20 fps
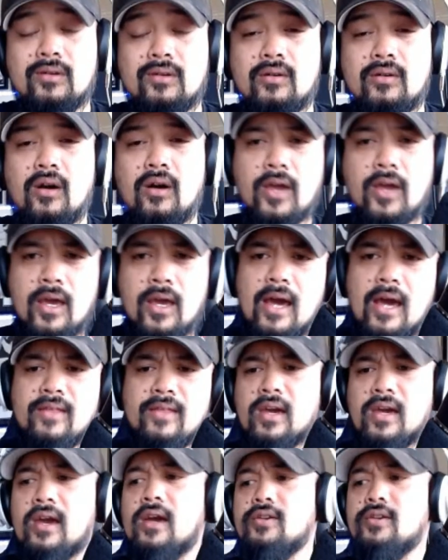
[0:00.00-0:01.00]
Okay, I think
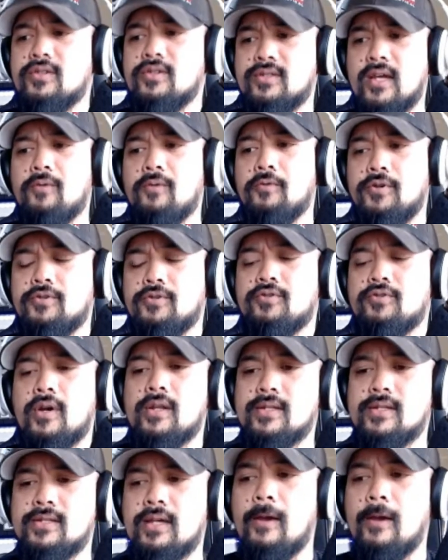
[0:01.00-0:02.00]
I understand what you're trying to
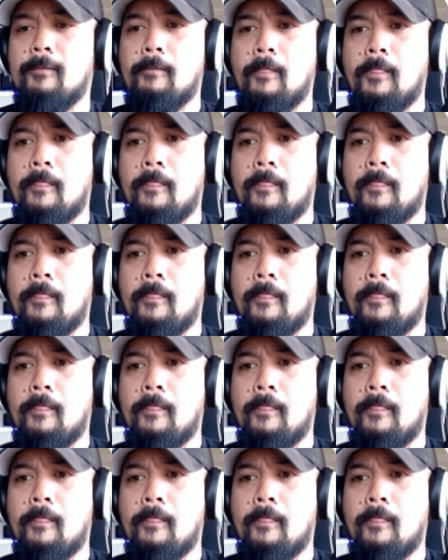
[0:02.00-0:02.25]
say.